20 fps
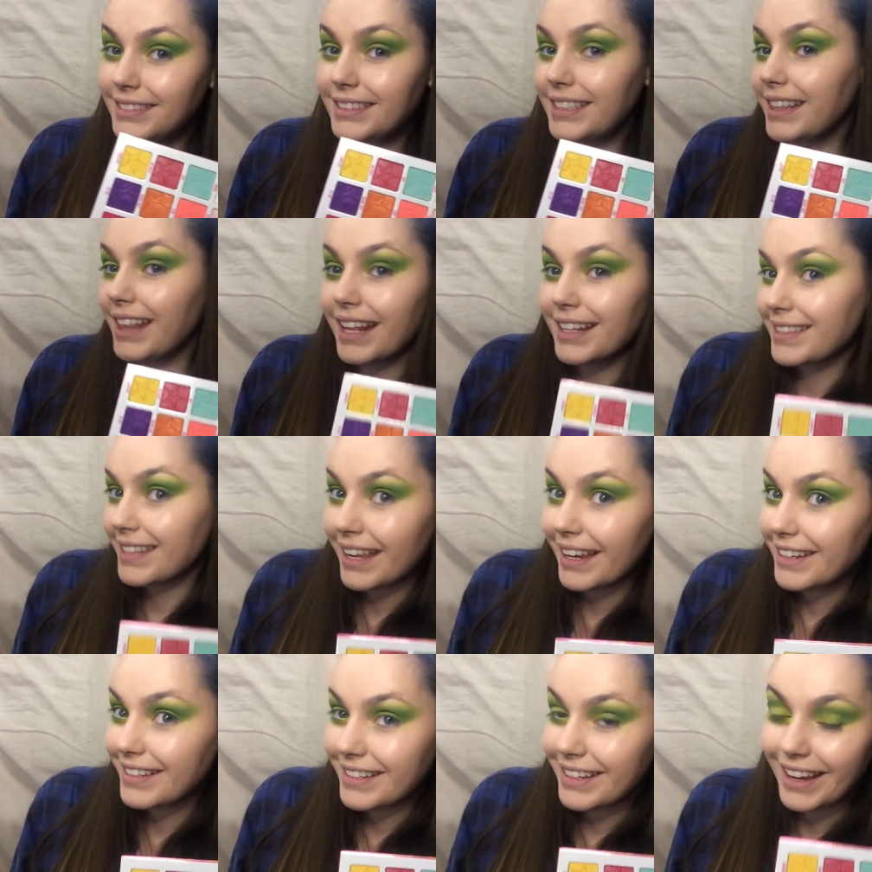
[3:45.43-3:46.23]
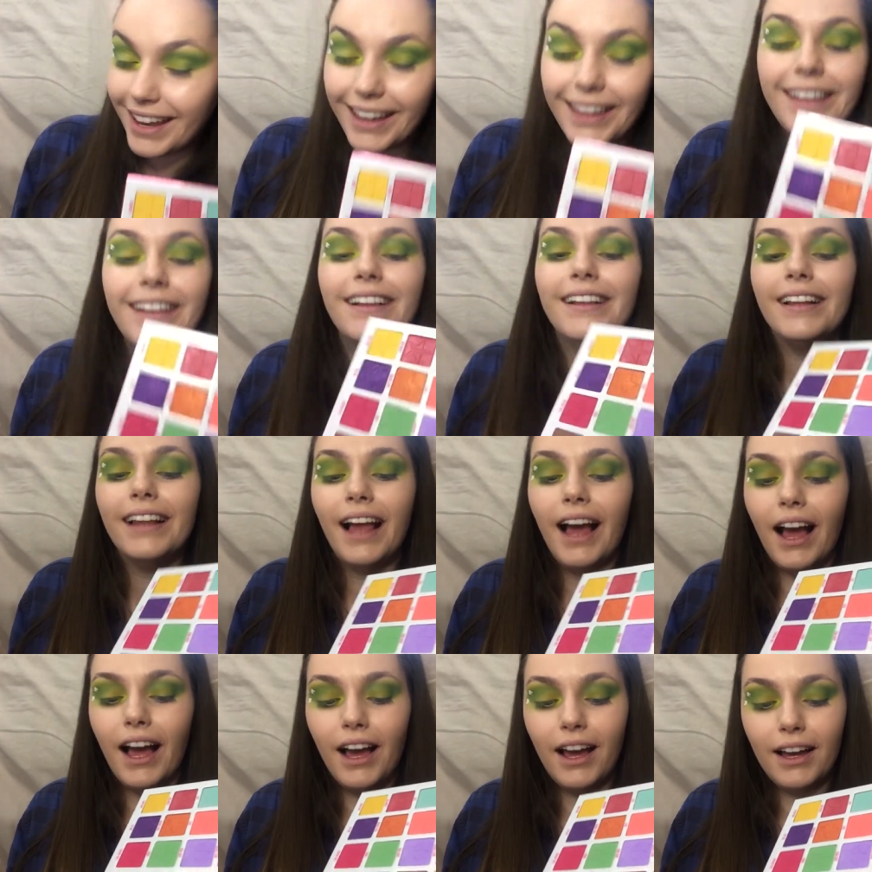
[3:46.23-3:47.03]
Did that sell it to you?
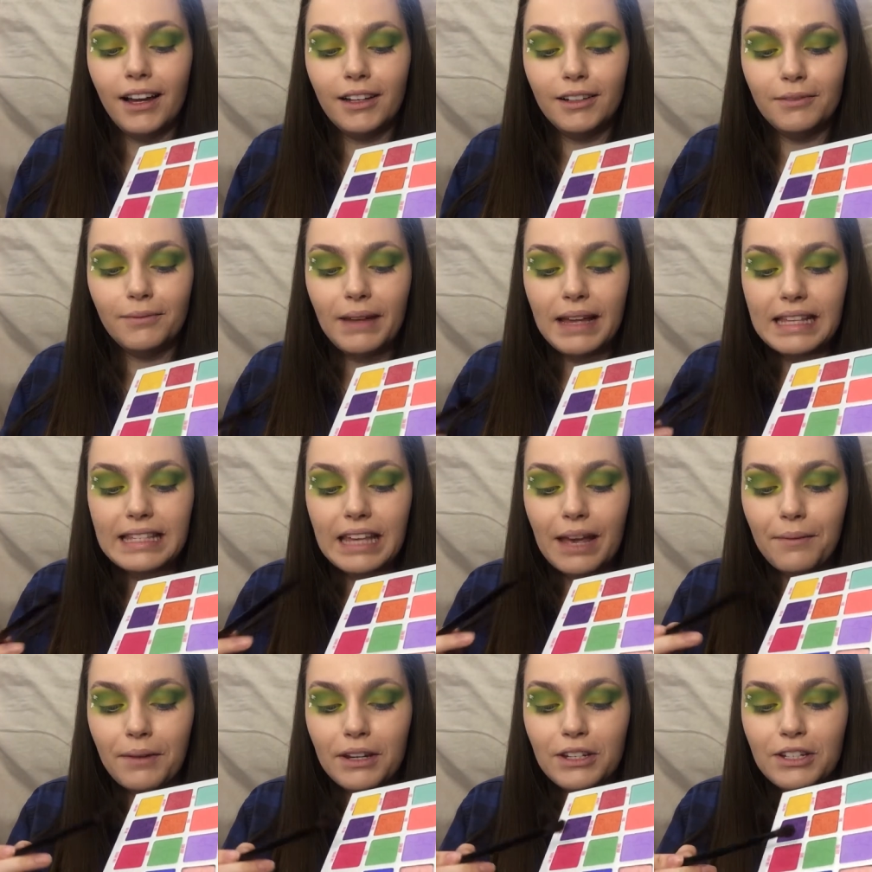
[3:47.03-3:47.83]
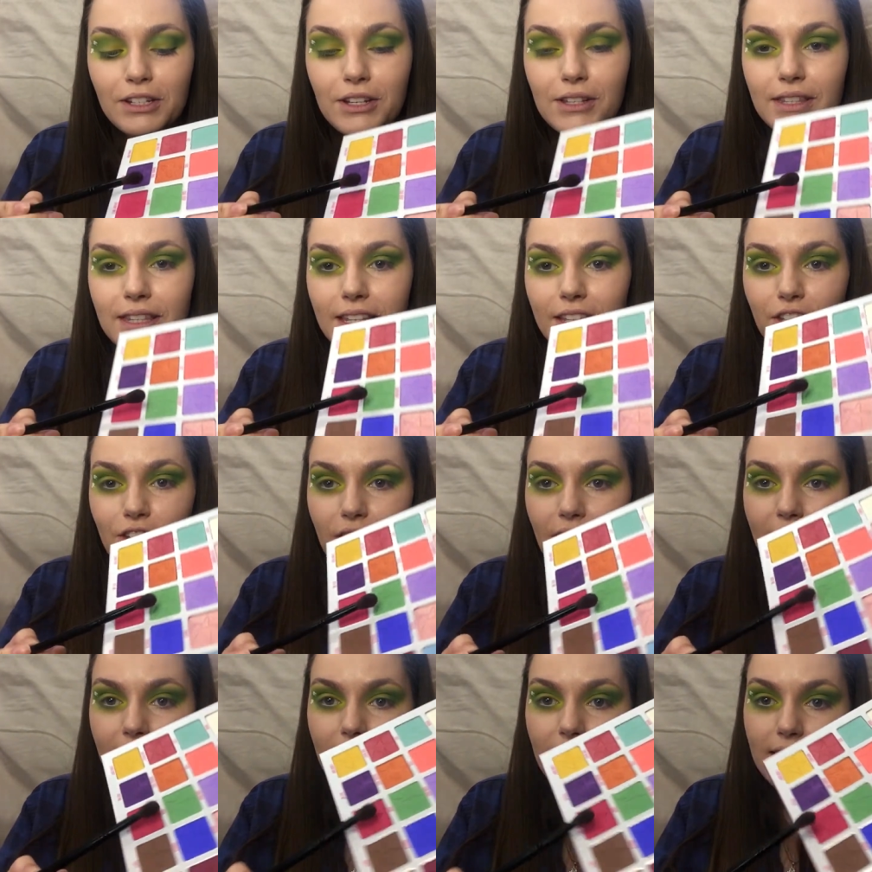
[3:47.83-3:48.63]
So I'm going to use this
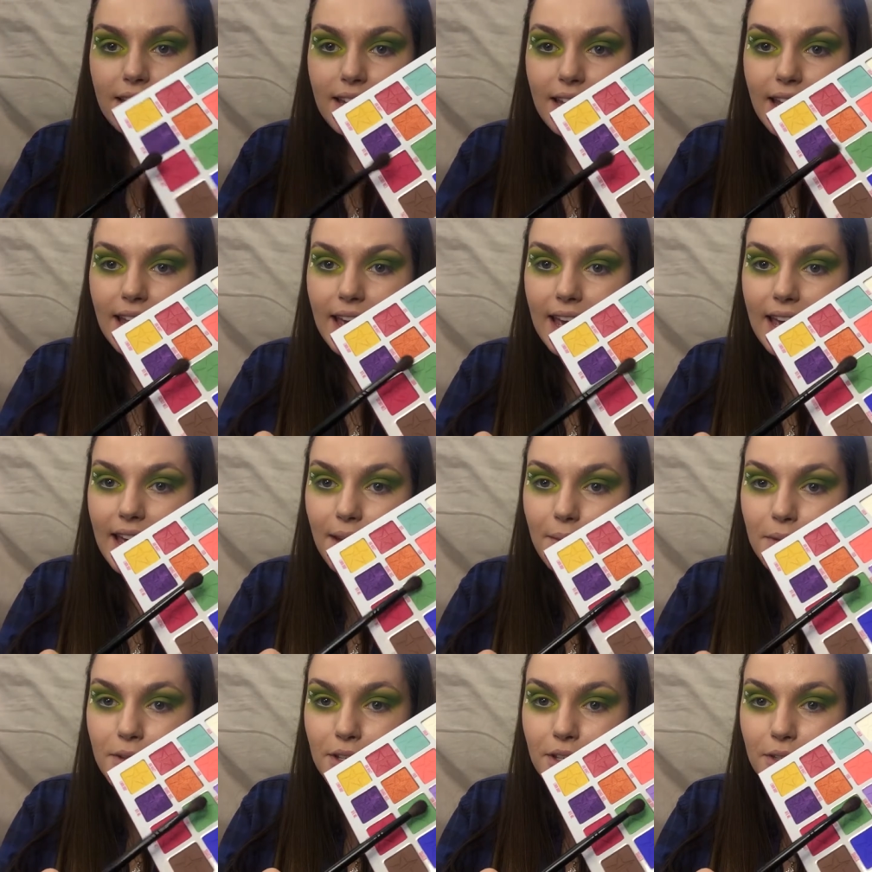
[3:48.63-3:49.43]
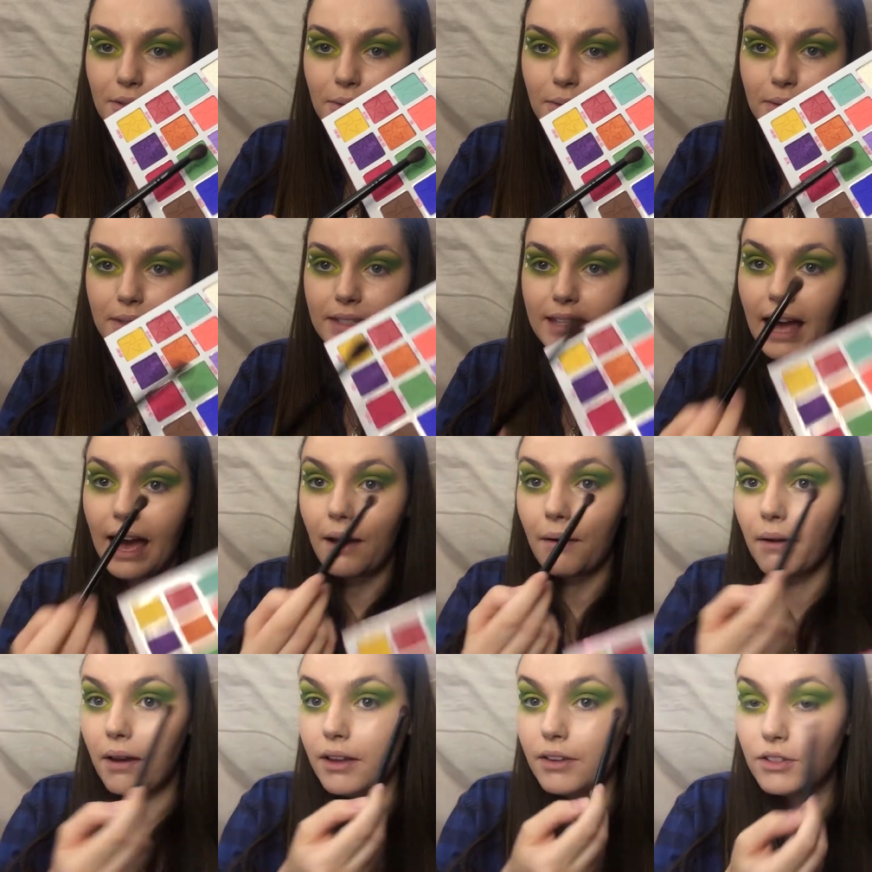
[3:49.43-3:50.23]
shade here, which is called
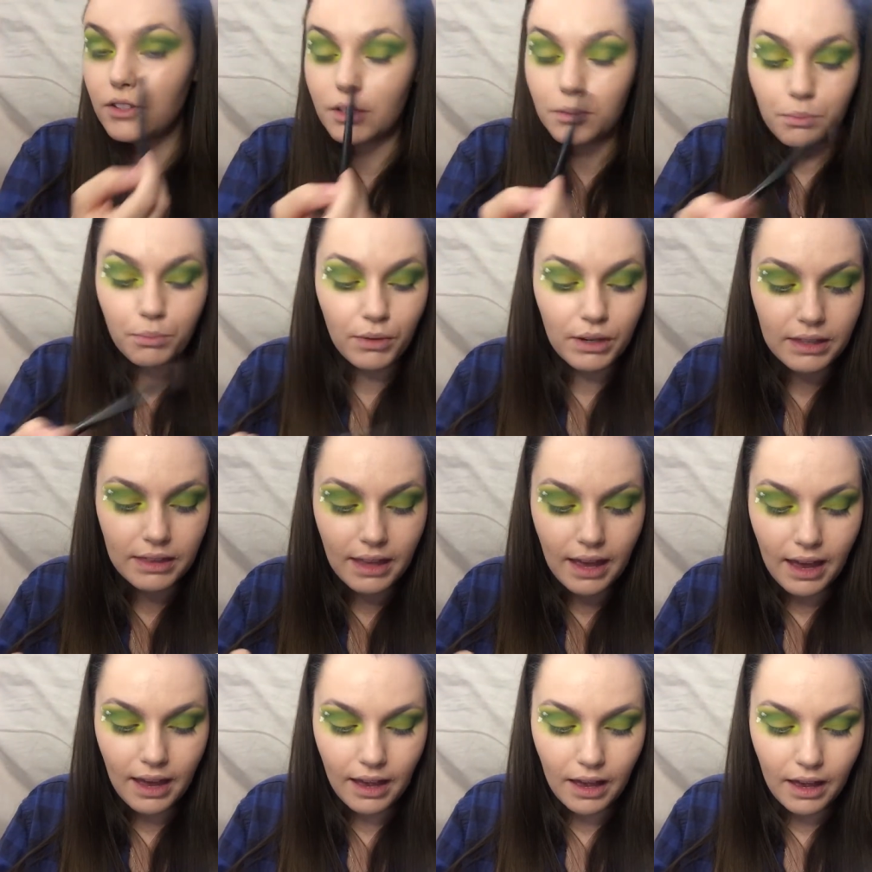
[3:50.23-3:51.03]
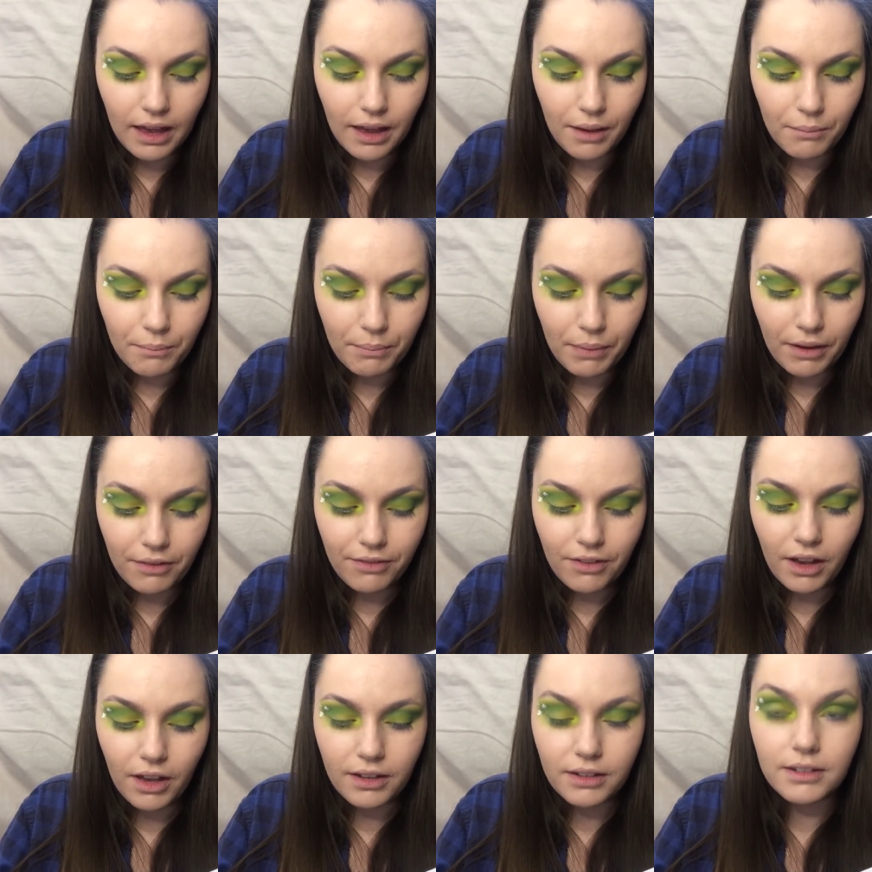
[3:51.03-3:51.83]
Sour, and just bring that and buff
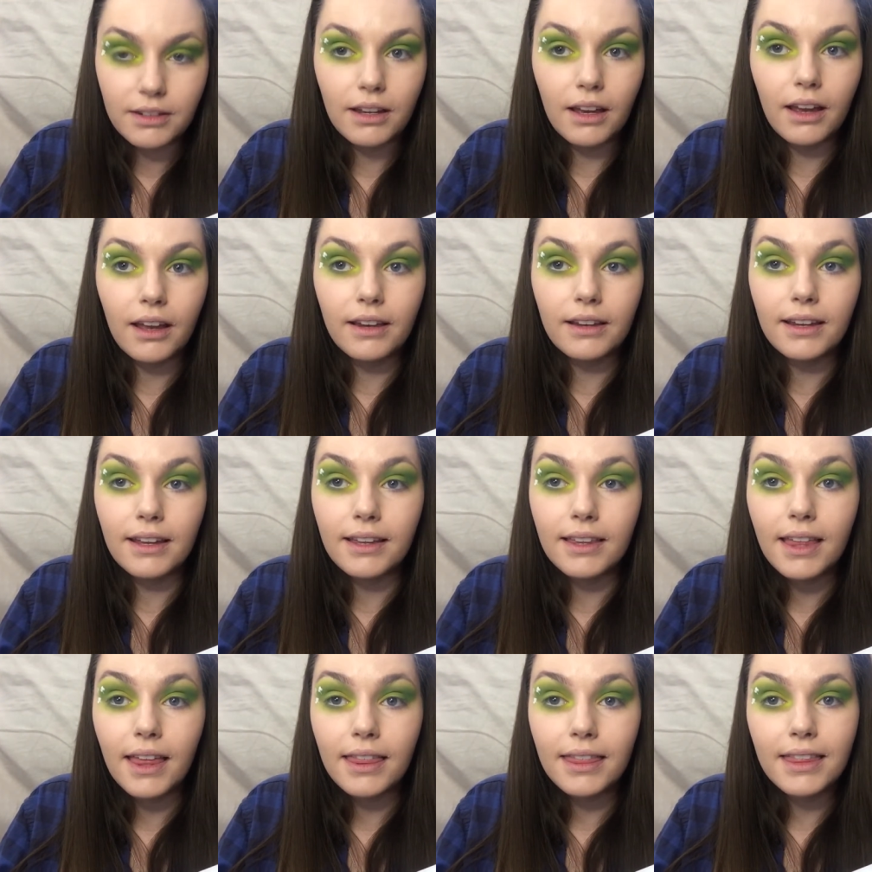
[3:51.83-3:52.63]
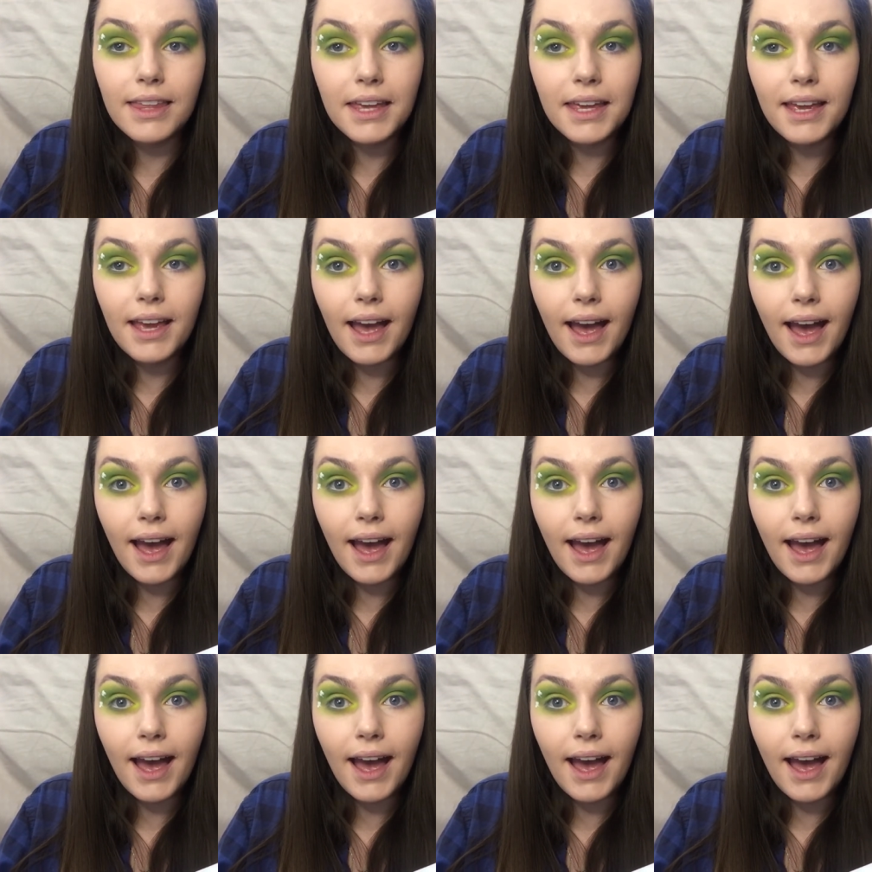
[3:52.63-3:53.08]
it underneath the